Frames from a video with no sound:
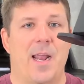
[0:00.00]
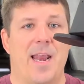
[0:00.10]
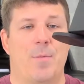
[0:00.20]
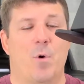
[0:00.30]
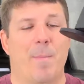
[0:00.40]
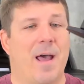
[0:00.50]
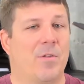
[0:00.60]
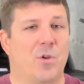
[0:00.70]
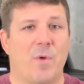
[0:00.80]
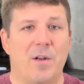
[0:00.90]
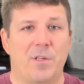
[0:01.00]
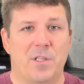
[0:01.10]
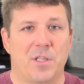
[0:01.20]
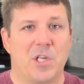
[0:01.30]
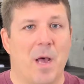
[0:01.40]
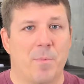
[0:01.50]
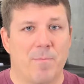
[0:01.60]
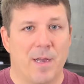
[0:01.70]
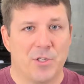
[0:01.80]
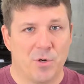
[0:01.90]
and it will mount directly to the top
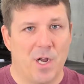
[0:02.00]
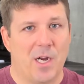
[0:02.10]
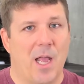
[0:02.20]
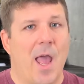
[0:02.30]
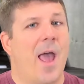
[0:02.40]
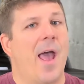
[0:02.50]
of my truck,